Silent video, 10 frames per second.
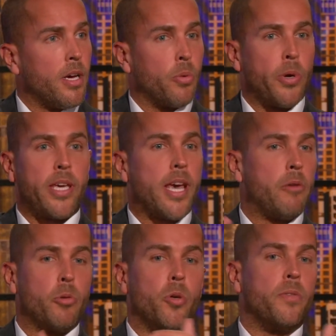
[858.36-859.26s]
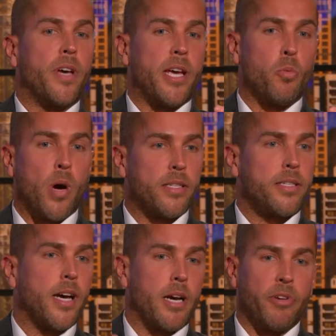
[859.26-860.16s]
We can't remove a
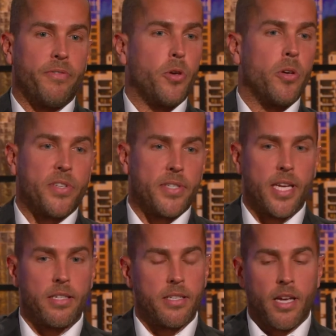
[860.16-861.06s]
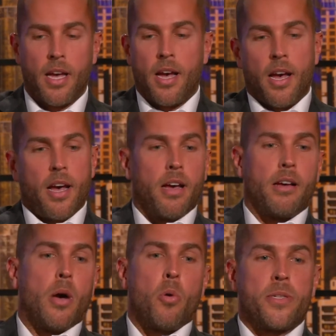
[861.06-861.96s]
1-star review that says,
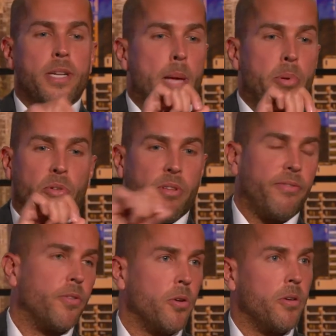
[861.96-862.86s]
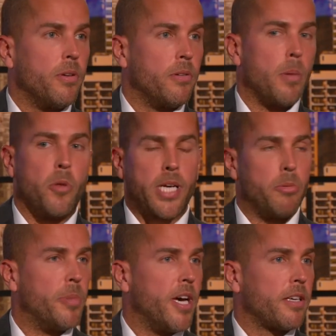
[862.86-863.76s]
I wasn't happy with the food, I'm not
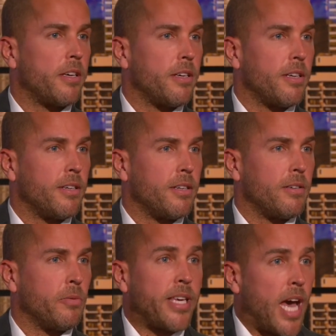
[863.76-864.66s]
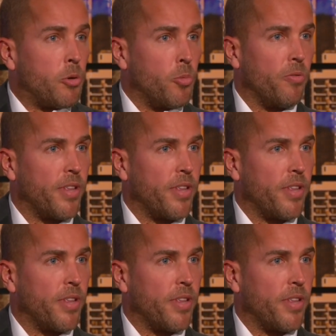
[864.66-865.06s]
coming back. We can't remove